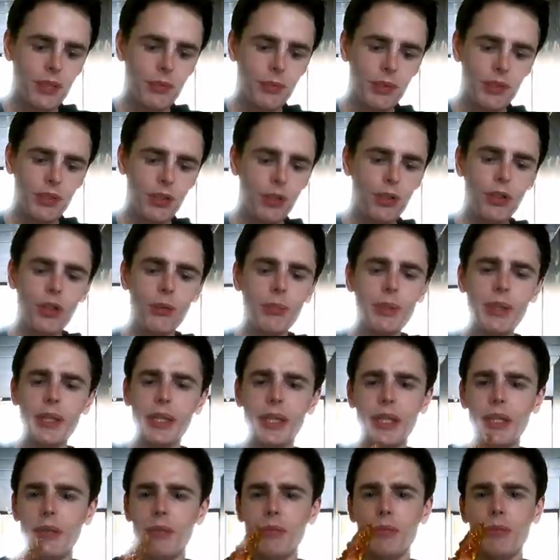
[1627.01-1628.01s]
We don't
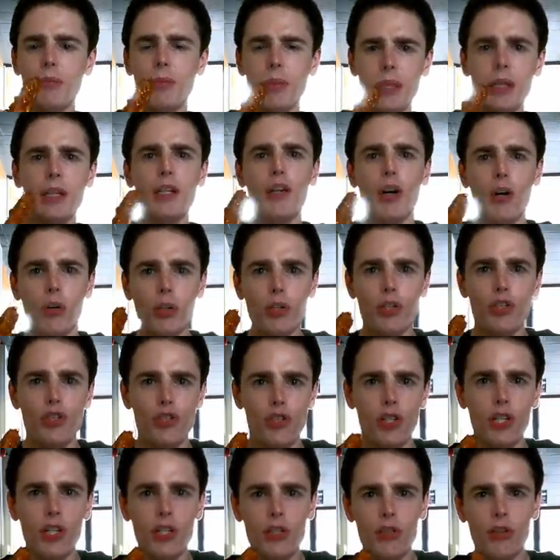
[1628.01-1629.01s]
normally eat, we eat
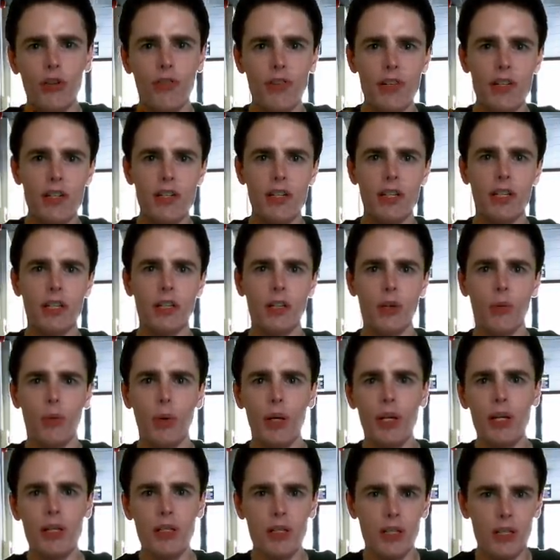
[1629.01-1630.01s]
cottage cheese, obviously, in the
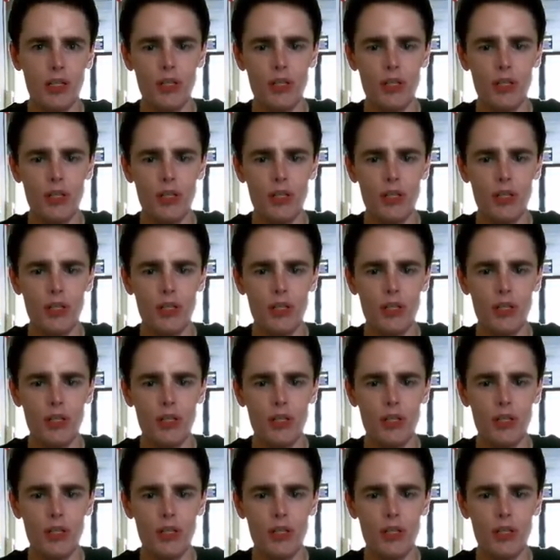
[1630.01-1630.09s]
West.